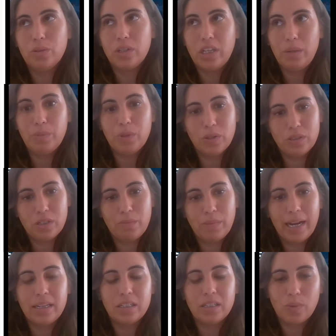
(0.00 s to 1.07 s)
keep those in
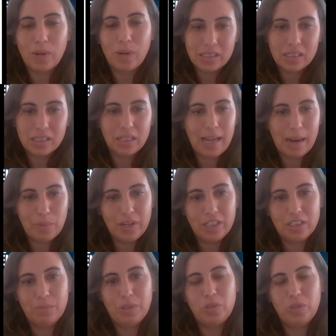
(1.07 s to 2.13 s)
mind, as well as
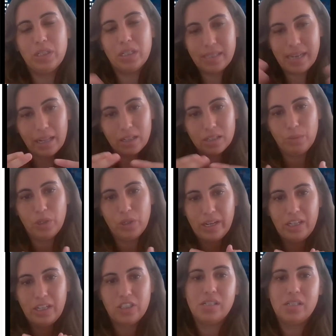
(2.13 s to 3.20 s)
collaboration between the
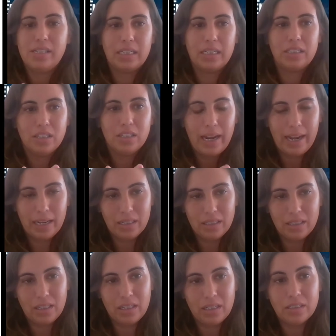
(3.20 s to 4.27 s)
telecommunications sector and
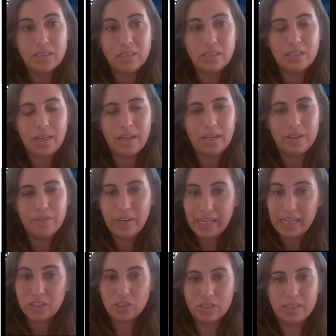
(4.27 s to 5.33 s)
the
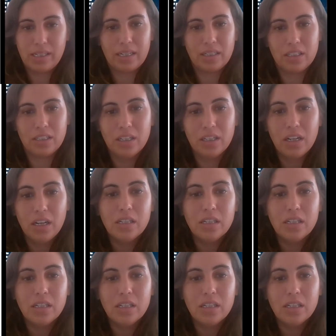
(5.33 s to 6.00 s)
financial sector,